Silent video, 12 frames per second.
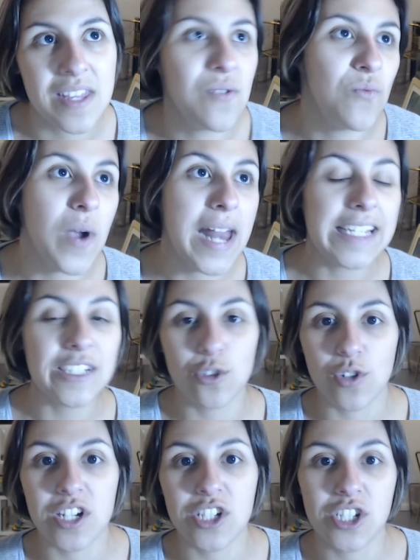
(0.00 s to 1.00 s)
the wedding
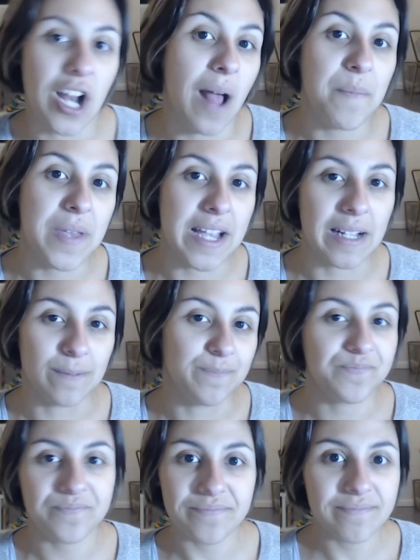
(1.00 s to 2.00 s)
dress shopping
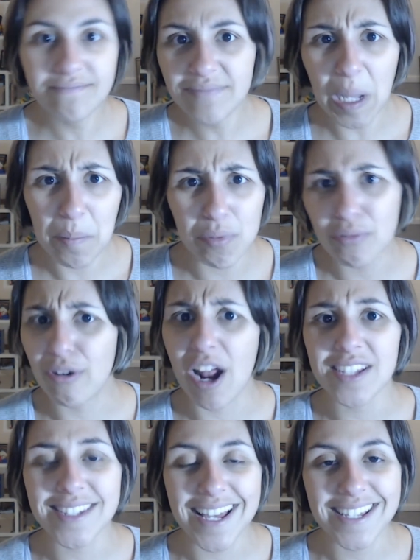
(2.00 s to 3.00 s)

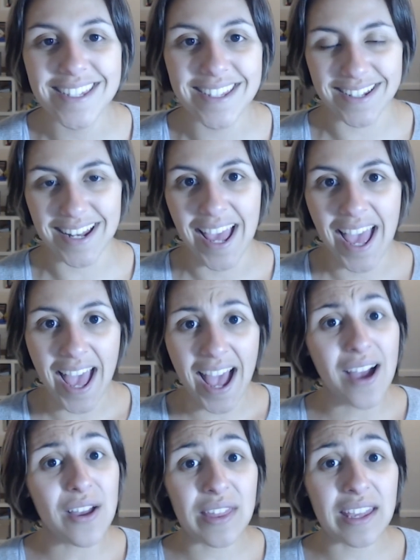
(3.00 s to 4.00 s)
process and
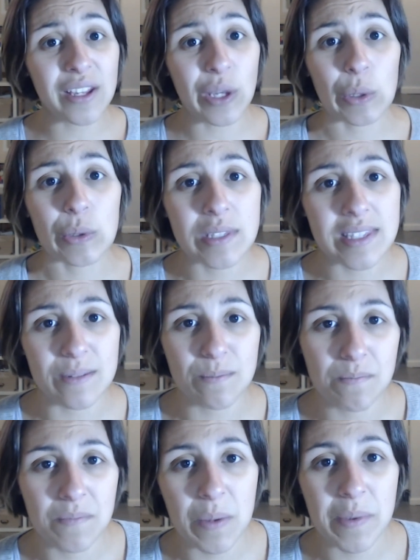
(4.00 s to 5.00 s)
how that goes.
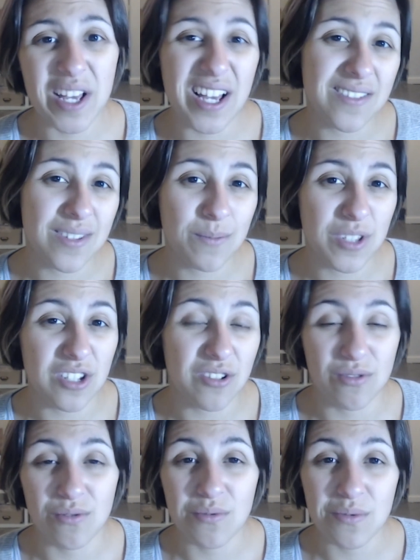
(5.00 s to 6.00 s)
And maybe I'll have some good
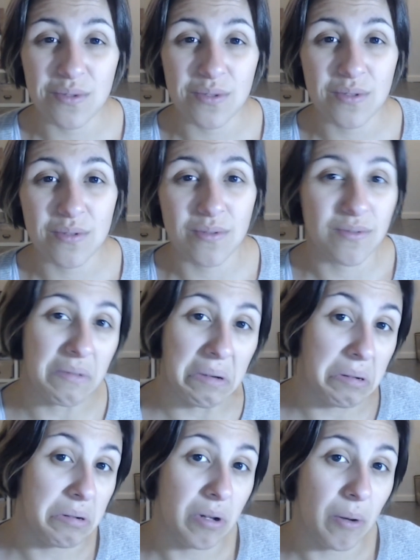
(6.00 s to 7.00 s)
news.
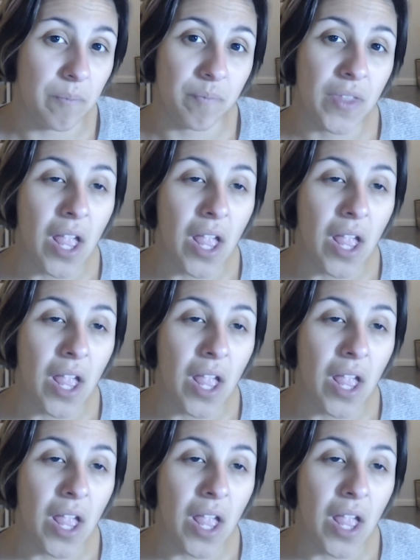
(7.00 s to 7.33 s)
I don't know.